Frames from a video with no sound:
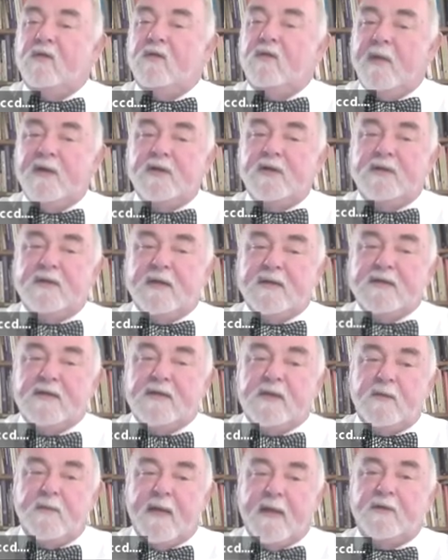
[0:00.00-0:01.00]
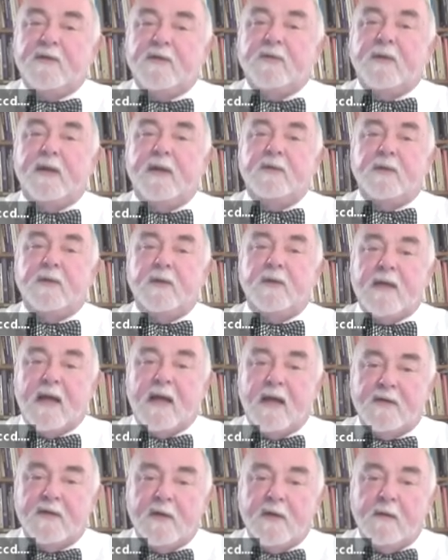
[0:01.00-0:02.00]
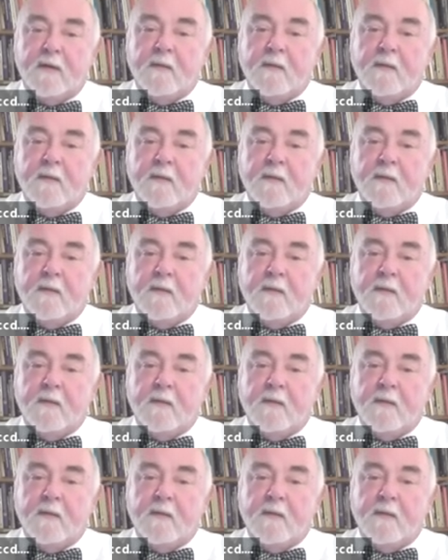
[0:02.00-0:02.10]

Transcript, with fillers: information doesn't amount to any real knowledge.